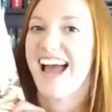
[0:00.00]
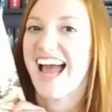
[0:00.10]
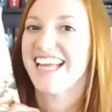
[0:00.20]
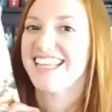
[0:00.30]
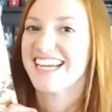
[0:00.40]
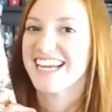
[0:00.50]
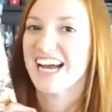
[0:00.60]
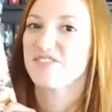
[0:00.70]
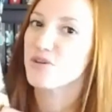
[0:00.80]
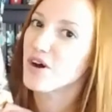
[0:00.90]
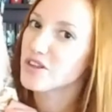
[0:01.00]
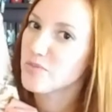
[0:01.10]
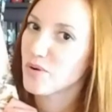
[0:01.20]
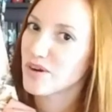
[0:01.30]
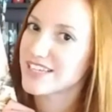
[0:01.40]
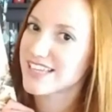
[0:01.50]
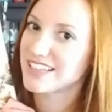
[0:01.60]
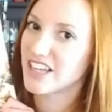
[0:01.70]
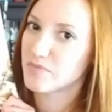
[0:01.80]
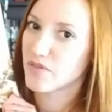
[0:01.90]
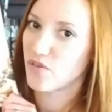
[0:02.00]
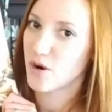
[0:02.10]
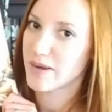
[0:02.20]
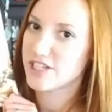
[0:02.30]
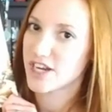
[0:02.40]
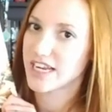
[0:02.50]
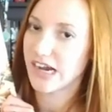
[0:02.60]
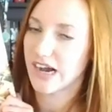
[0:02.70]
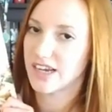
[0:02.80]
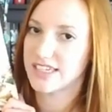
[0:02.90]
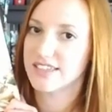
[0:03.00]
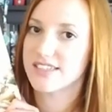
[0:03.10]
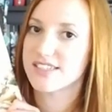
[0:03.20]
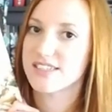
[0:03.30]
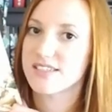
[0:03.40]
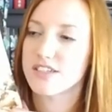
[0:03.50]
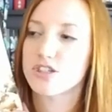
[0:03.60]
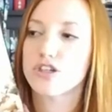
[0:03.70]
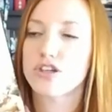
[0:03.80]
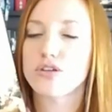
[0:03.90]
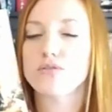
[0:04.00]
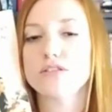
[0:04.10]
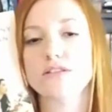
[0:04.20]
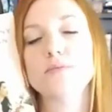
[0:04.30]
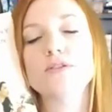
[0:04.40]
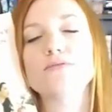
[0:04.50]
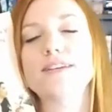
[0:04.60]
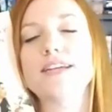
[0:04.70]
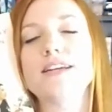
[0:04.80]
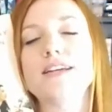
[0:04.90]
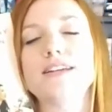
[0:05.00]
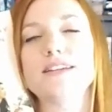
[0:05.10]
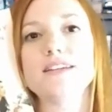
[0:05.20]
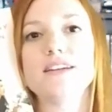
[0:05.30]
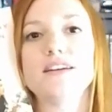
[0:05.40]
And then I have To All the Boys I Loved Before by Jeanne. This is such a cute summer read.